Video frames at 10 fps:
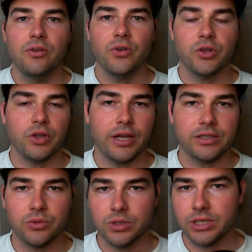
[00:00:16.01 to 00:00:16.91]
figured the
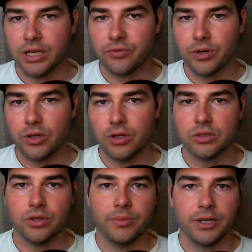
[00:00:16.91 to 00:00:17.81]
answer wouldn't take very long,
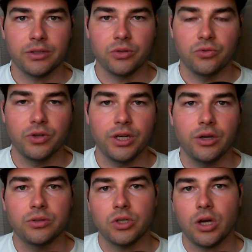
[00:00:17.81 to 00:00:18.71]
so I'd make a little
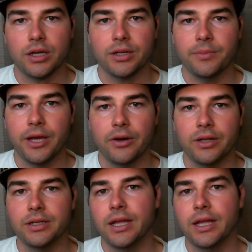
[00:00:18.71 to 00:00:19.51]
video talking about it,